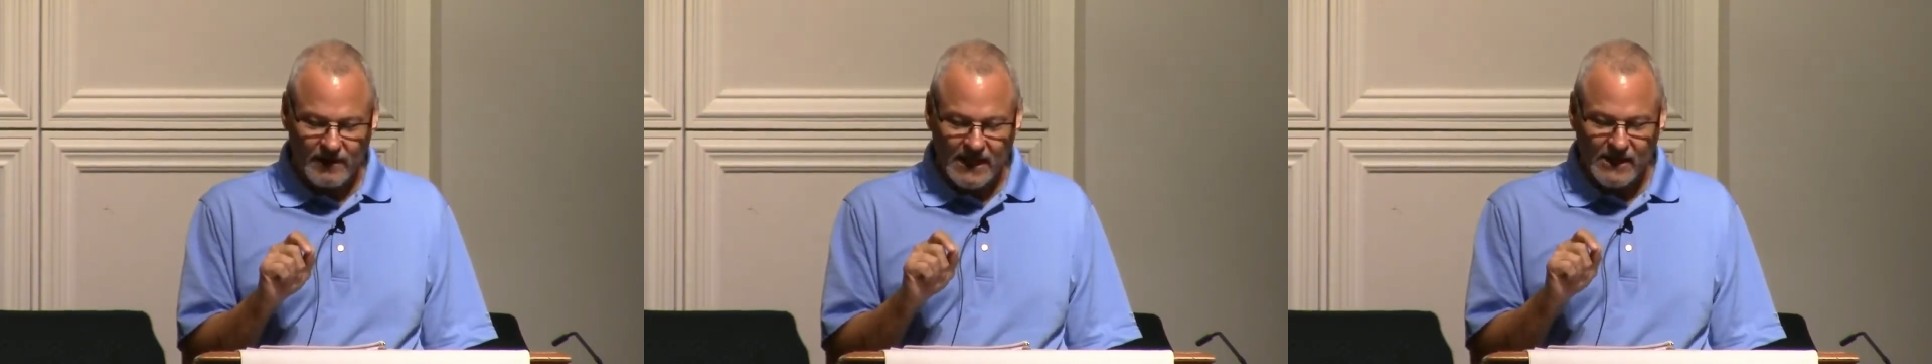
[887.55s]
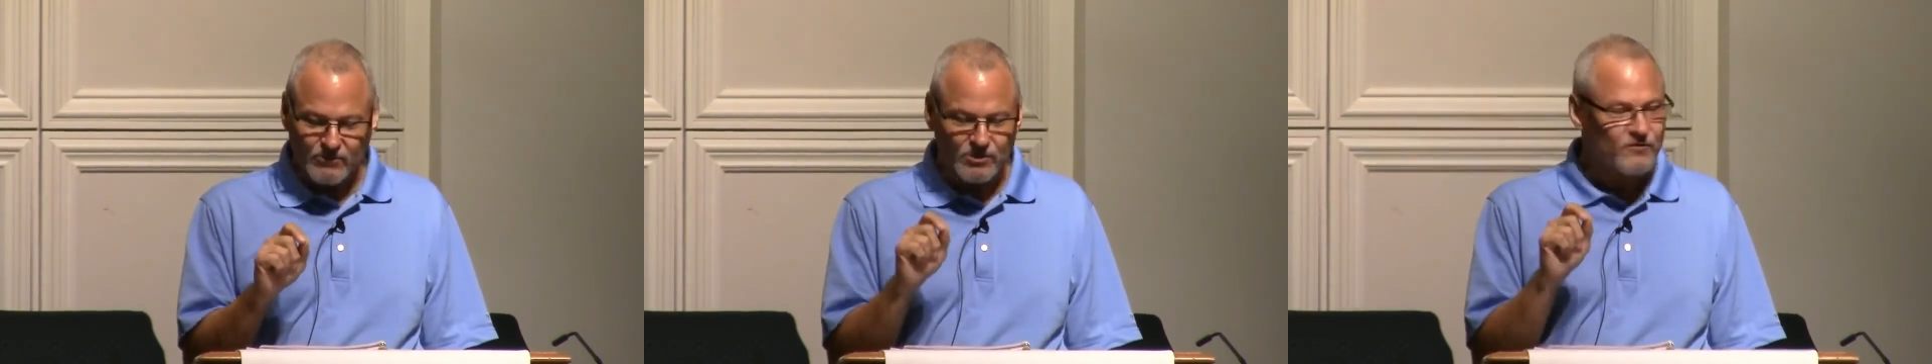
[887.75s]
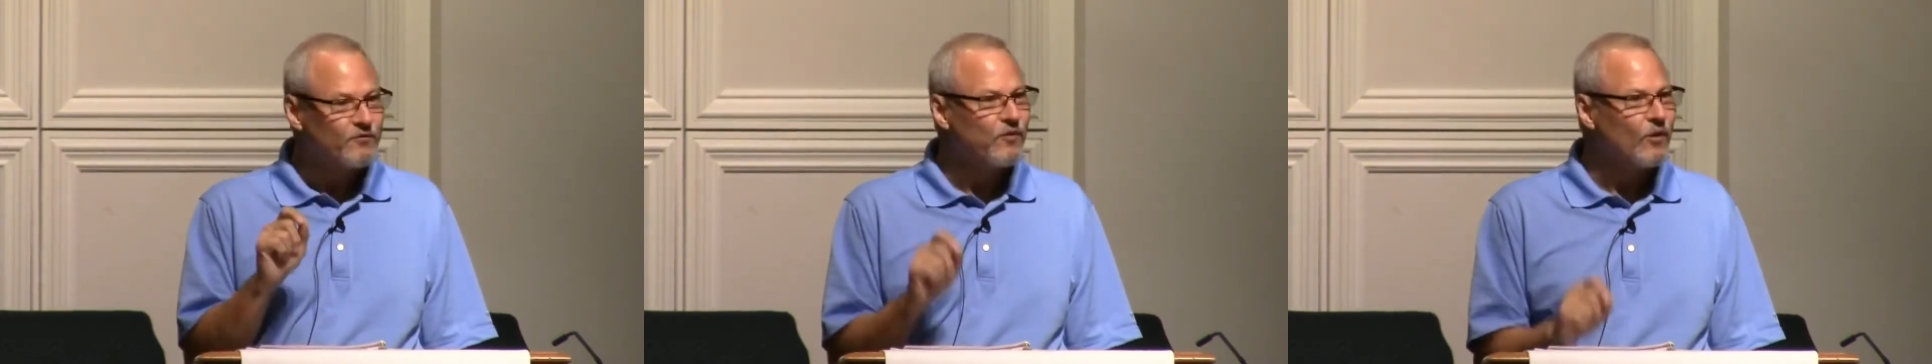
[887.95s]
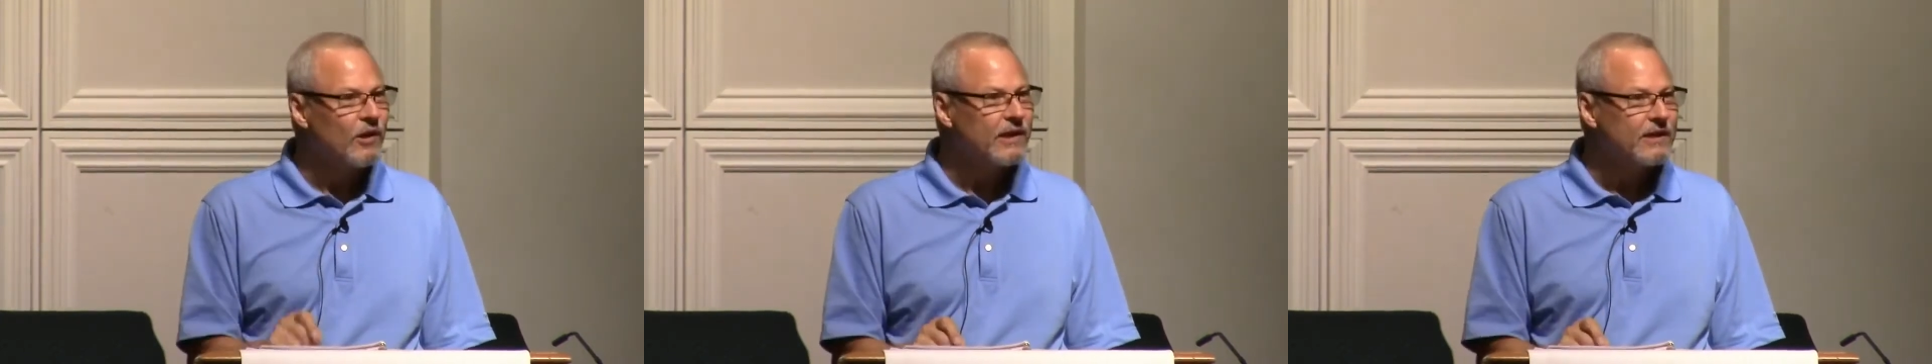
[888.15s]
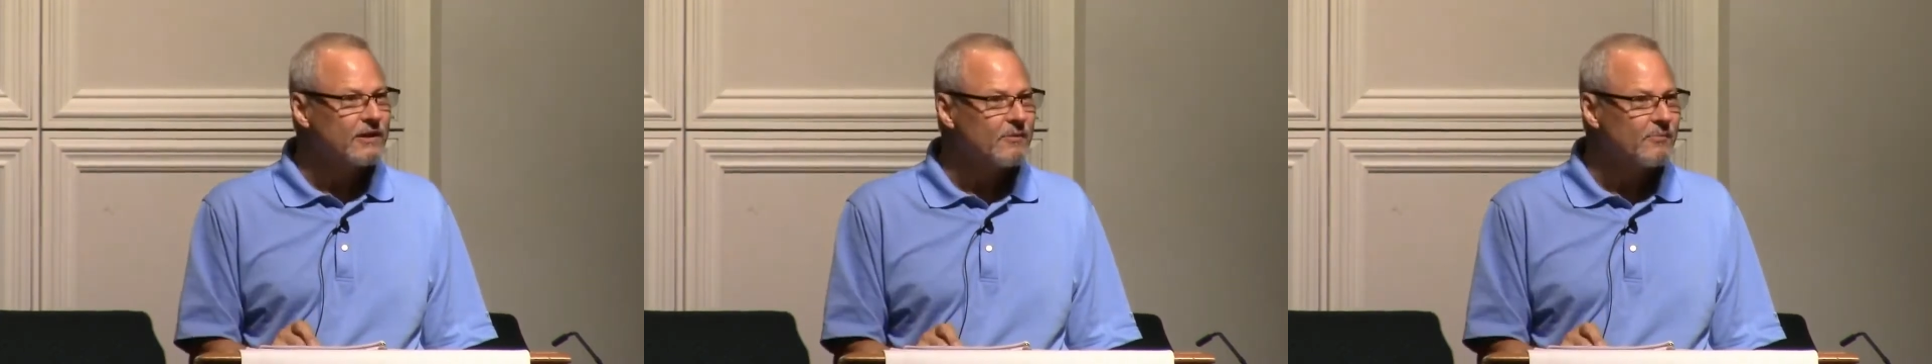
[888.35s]
He was
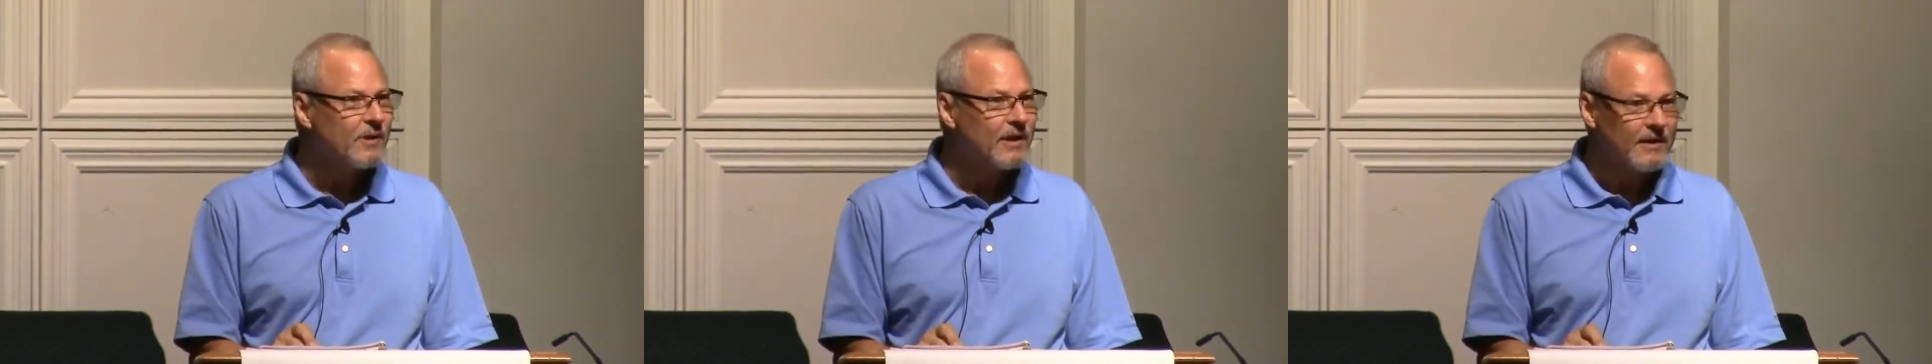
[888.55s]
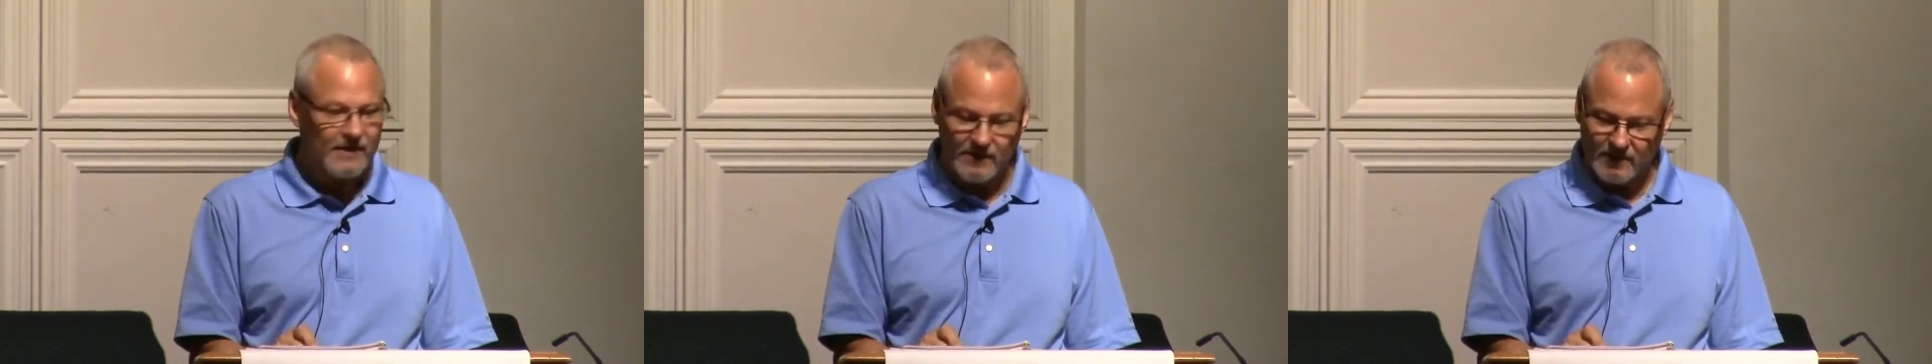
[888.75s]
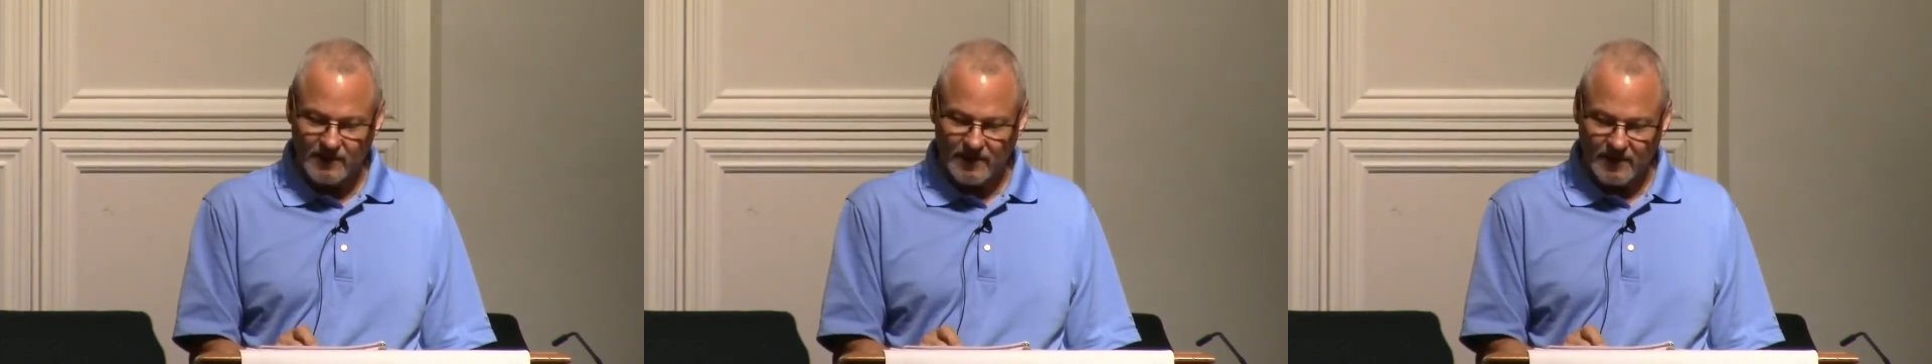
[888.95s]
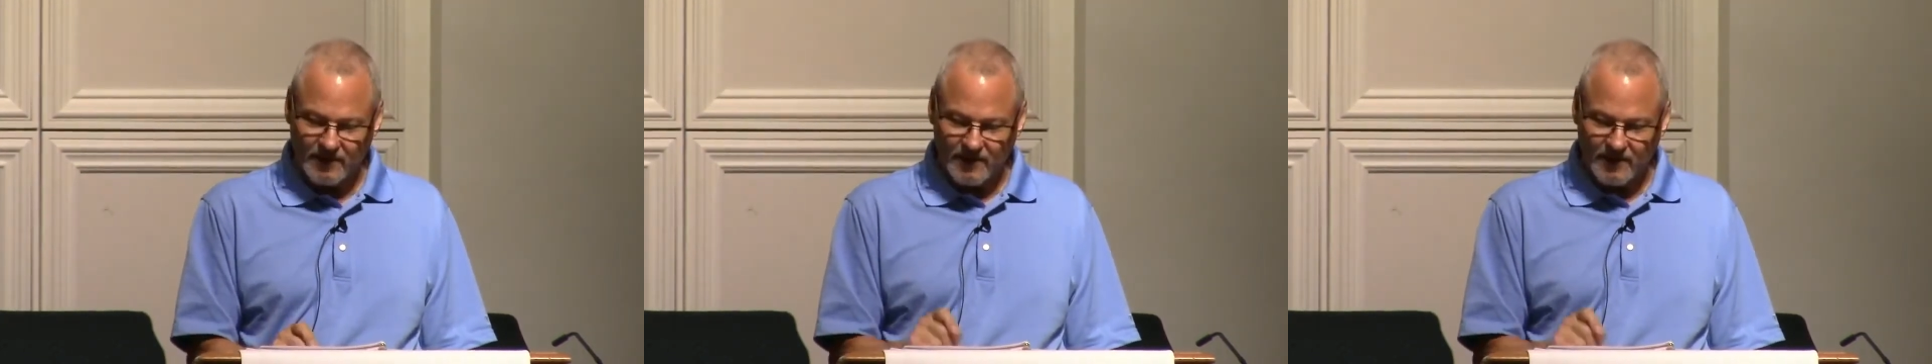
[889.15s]
fully committed,